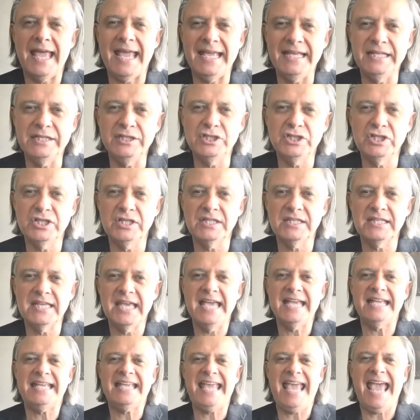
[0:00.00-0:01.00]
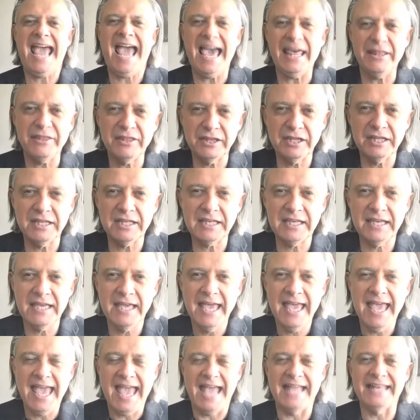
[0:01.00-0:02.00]
ancient Catholic
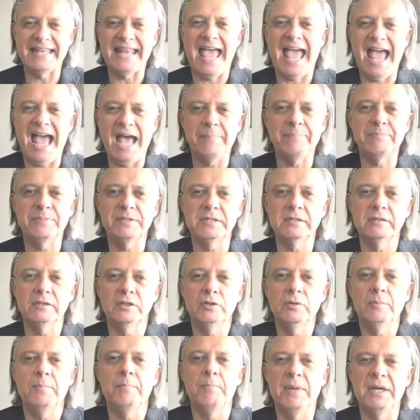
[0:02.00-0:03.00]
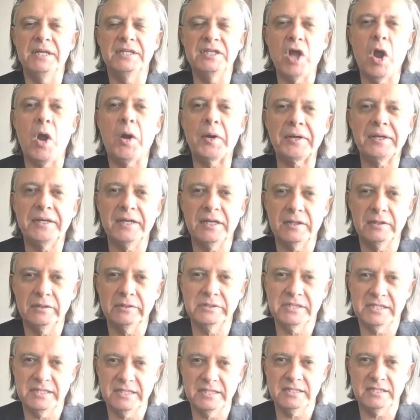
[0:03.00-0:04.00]
and absolute monarchical
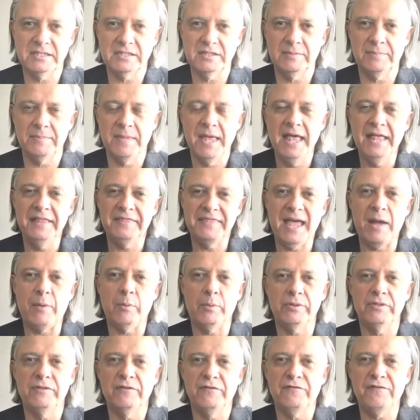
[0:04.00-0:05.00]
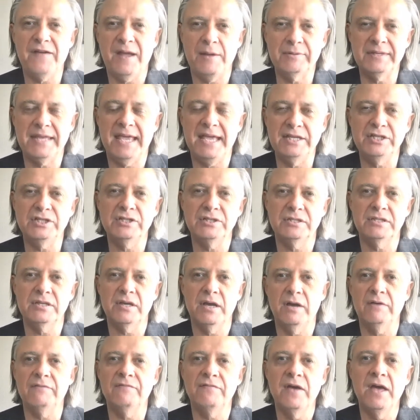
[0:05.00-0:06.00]
system that were the foundations
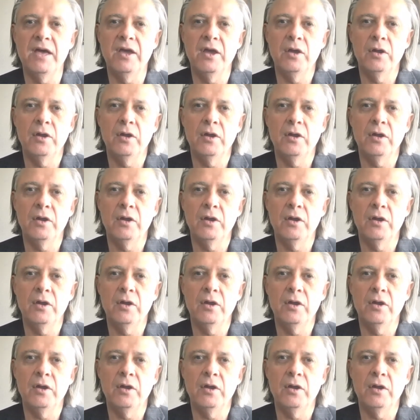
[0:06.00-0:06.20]
of